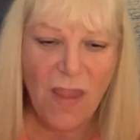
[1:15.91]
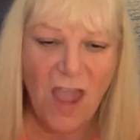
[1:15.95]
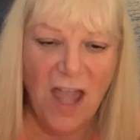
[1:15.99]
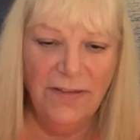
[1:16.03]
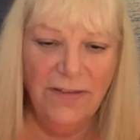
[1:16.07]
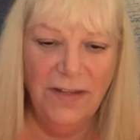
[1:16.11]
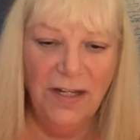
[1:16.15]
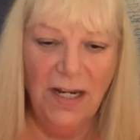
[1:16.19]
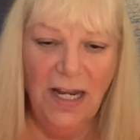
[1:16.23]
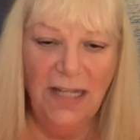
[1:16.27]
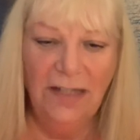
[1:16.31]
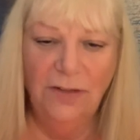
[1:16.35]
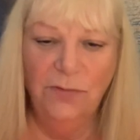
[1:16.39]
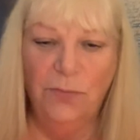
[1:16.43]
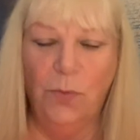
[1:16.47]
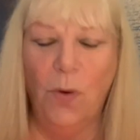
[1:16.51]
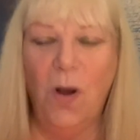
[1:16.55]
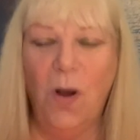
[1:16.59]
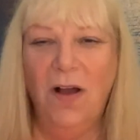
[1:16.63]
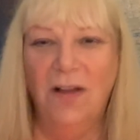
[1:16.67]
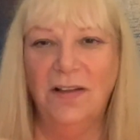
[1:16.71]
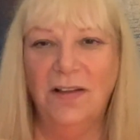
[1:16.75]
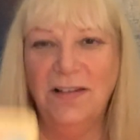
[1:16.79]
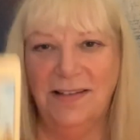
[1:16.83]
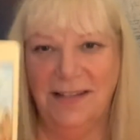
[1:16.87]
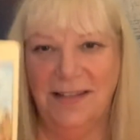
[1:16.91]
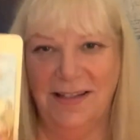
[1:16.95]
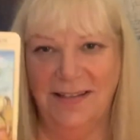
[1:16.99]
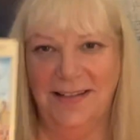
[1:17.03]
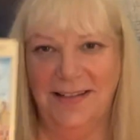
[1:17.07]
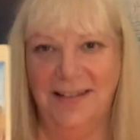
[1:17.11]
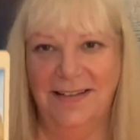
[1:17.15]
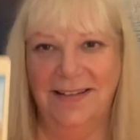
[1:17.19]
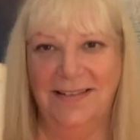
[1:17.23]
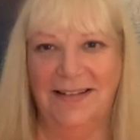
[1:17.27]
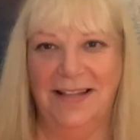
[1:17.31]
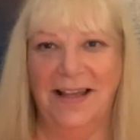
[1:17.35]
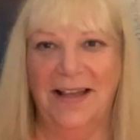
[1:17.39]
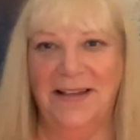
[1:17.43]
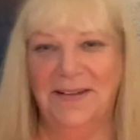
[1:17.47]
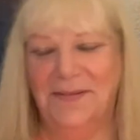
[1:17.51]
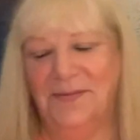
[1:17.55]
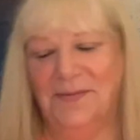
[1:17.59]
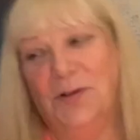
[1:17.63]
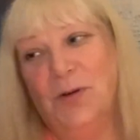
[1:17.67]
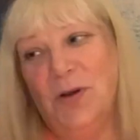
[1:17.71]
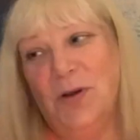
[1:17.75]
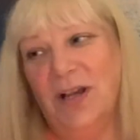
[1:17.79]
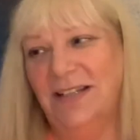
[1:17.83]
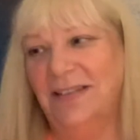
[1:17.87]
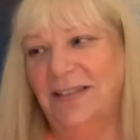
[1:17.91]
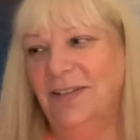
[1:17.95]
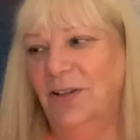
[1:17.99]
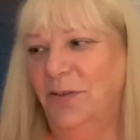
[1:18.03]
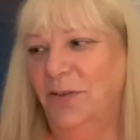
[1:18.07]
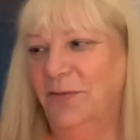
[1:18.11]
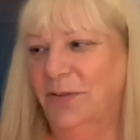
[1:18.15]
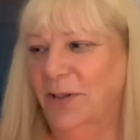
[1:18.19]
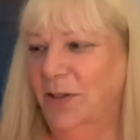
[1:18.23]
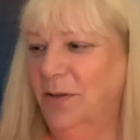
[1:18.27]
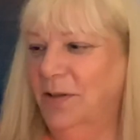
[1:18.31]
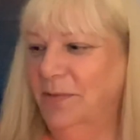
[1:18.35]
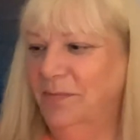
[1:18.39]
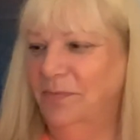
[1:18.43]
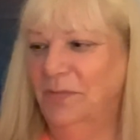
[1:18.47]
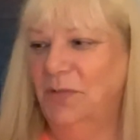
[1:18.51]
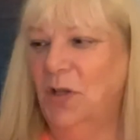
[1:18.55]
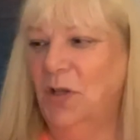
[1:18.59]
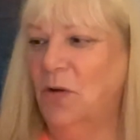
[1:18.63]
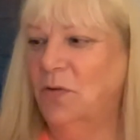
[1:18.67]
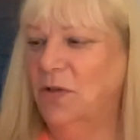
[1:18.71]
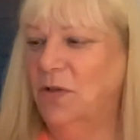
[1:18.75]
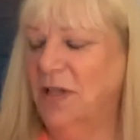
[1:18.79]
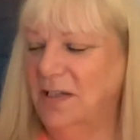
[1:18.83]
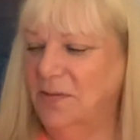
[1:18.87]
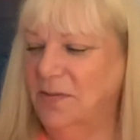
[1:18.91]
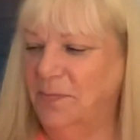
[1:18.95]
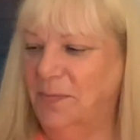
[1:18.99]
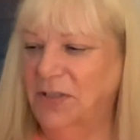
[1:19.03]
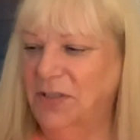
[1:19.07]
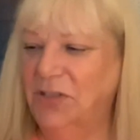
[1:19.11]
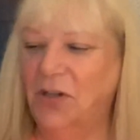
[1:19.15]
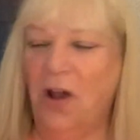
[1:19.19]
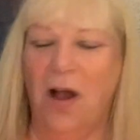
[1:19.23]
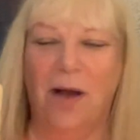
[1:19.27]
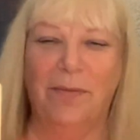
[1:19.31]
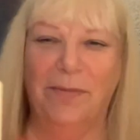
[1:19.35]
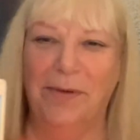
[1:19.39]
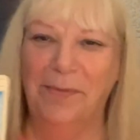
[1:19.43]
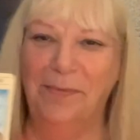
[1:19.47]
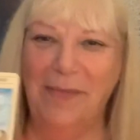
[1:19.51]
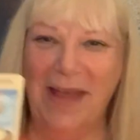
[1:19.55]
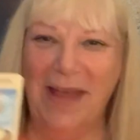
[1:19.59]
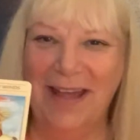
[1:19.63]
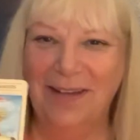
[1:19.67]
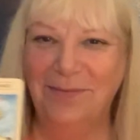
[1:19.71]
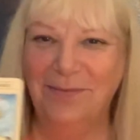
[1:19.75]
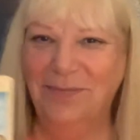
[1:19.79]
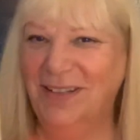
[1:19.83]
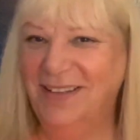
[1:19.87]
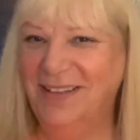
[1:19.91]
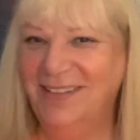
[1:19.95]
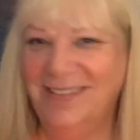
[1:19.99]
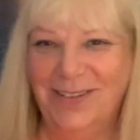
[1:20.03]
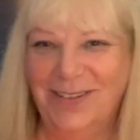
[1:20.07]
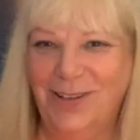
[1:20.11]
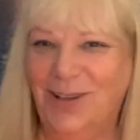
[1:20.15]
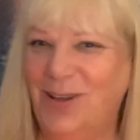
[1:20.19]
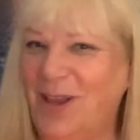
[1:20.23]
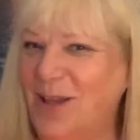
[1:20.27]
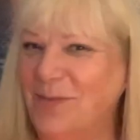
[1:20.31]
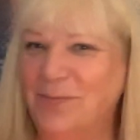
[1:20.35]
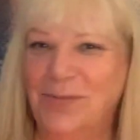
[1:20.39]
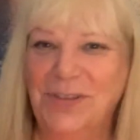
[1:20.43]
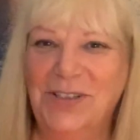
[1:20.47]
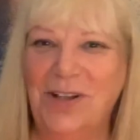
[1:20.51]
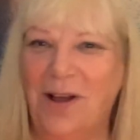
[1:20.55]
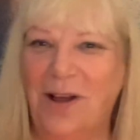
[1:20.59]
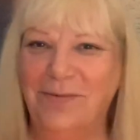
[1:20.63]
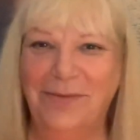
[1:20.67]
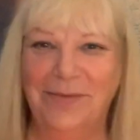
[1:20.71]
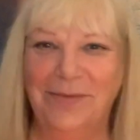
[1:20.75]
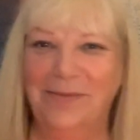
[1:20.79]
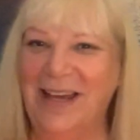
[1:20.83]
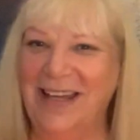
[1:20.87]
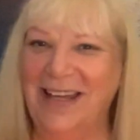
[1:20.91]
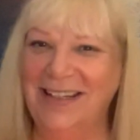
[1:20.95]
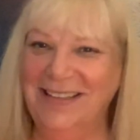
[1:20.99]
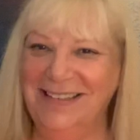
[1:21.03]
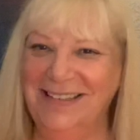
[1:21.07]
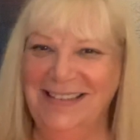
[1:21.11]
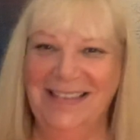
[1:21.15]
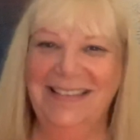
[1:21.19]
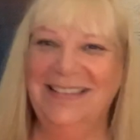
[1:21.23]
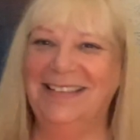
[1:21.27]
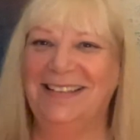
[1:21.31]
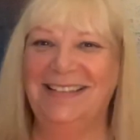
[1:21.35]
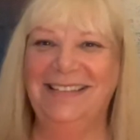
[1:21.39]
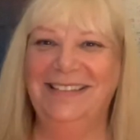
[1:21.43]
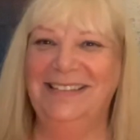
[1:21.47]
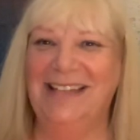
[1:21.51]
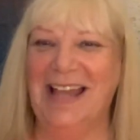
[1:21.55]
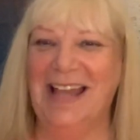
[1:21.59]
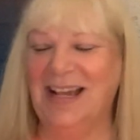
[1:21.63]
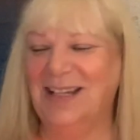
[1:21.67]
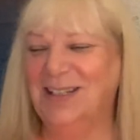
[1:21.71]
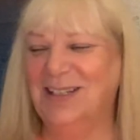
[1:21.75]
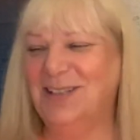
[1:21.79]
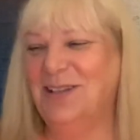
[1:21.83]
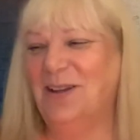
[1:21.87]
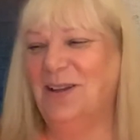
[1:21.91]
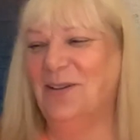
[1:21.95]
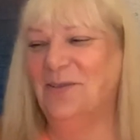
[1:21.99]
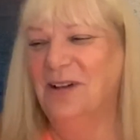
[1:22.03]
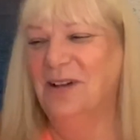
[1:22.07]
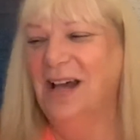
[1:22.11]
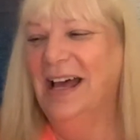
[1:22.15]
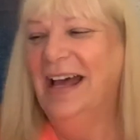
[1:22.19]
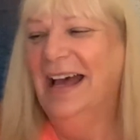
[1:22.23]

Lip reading: The Knight of Wands, this is Quicksilver, known as Pajama Man, but it doesn't look like Pajama Man in this deck, so